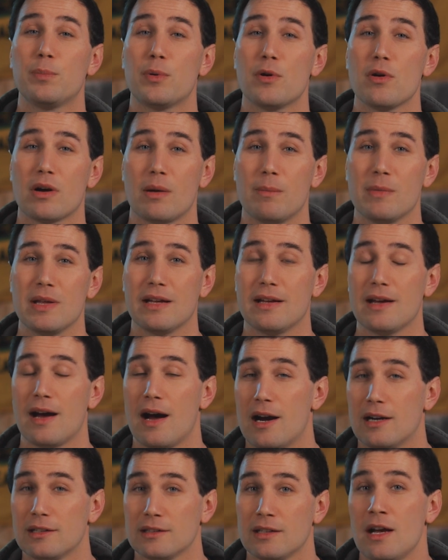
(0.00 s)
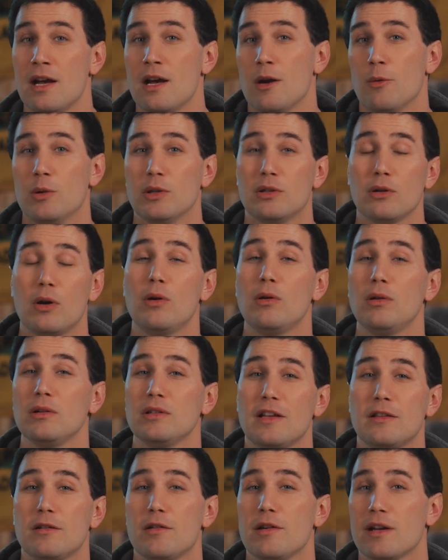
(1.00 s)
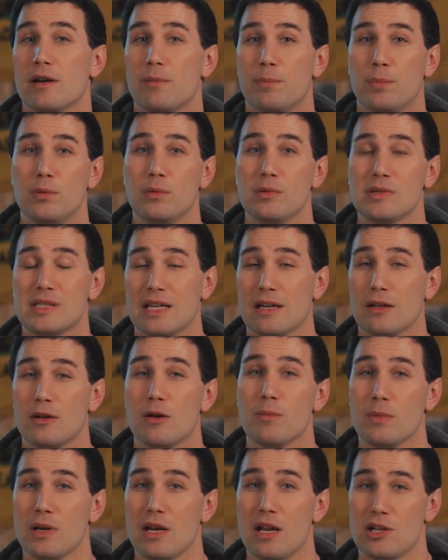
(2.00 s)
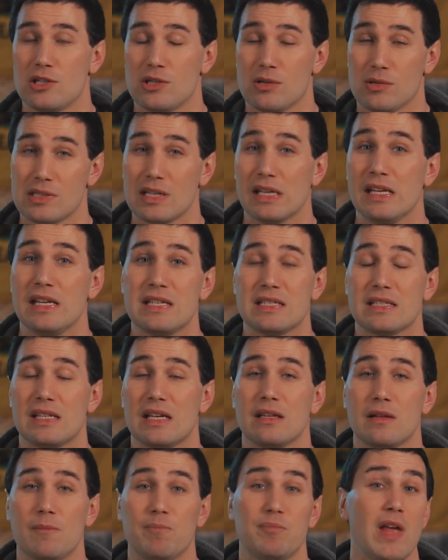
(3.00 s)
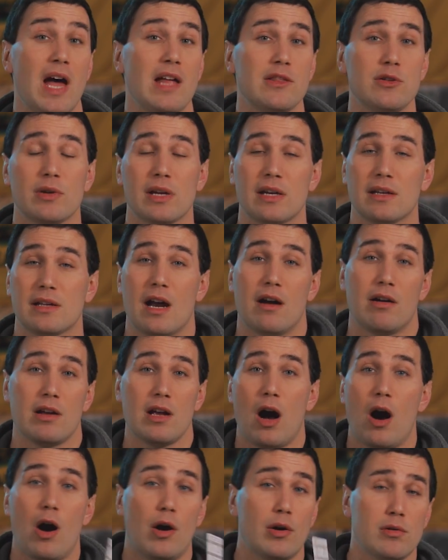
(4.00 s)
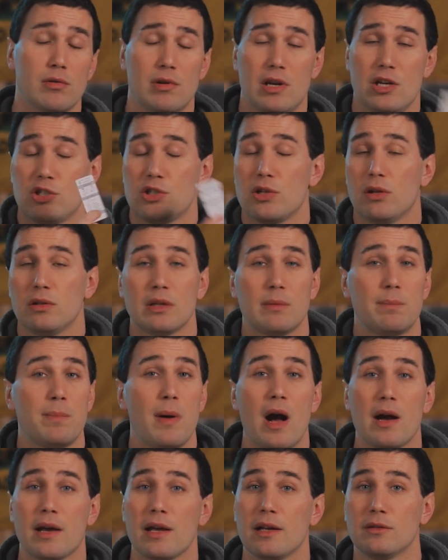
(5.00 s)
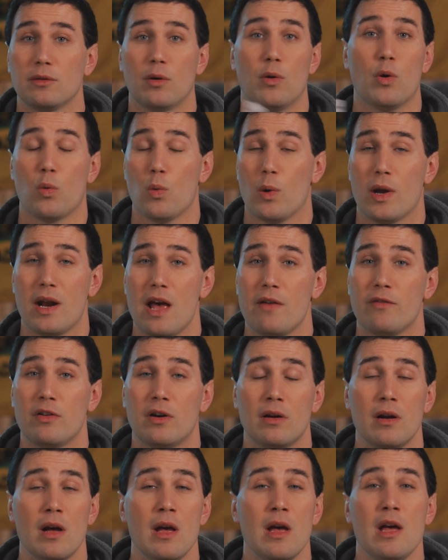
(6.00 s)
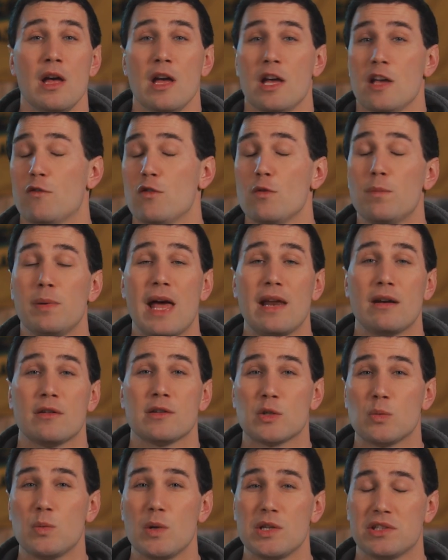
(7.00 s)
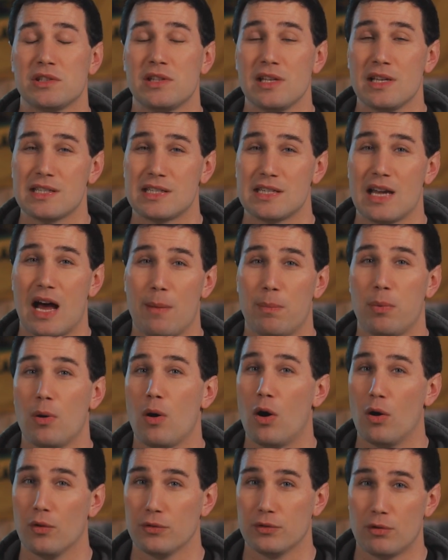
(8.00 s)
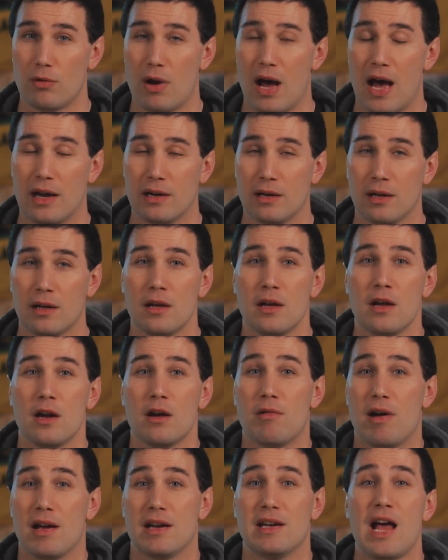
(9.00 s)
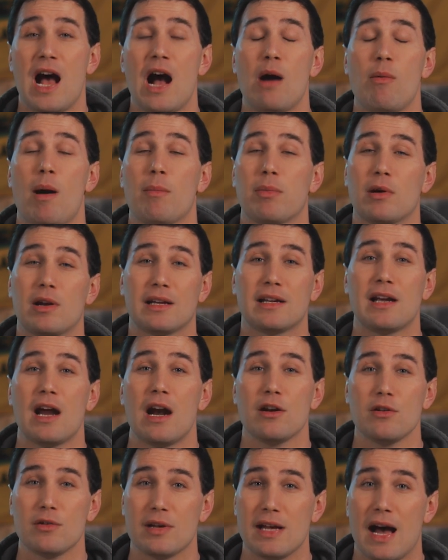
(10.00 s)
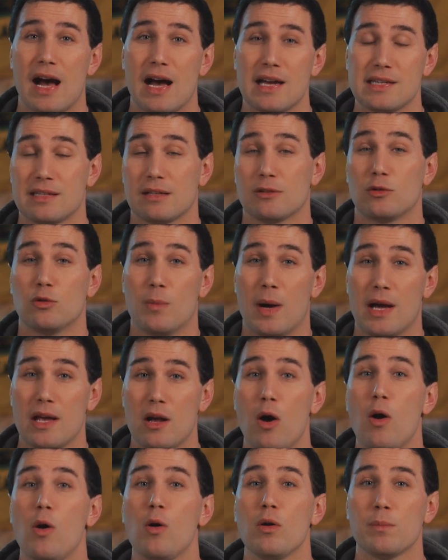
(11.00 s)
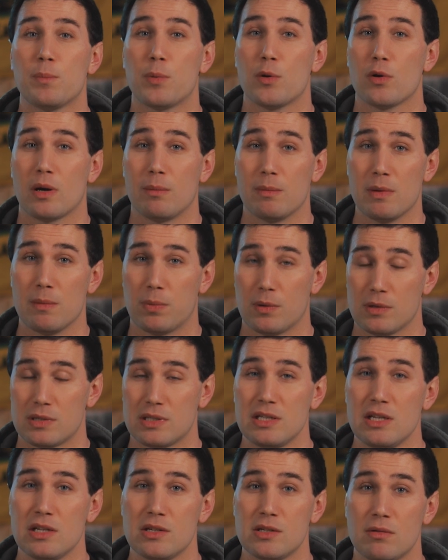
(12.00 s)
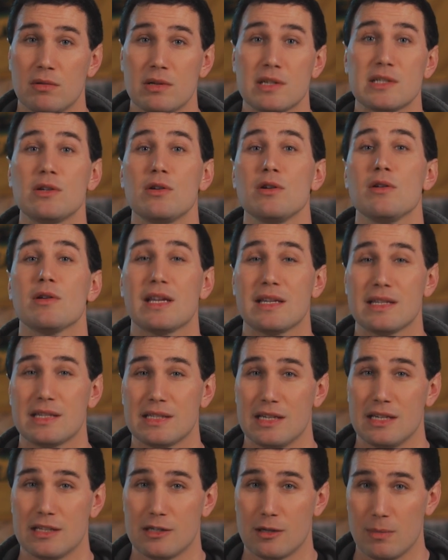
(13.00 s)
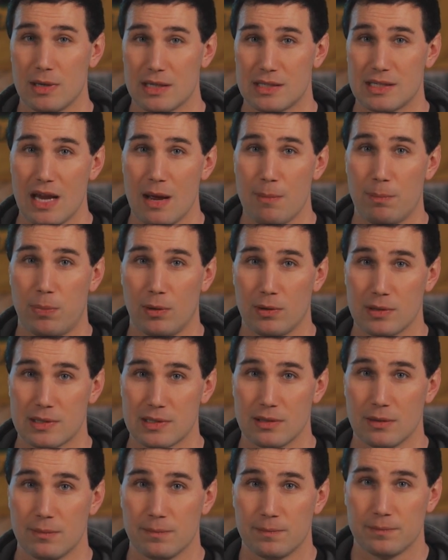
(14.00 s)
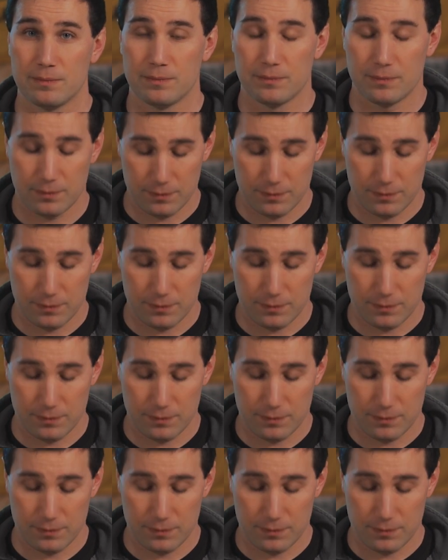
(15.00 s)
cool programming card with all the trigger pulls and combinations listed that you can carry on you in a shoulder pocket or whatever if you plan on switching things up on the run. Right now, I'm gonna carry you guys through my own programming procedure so you can see some examples.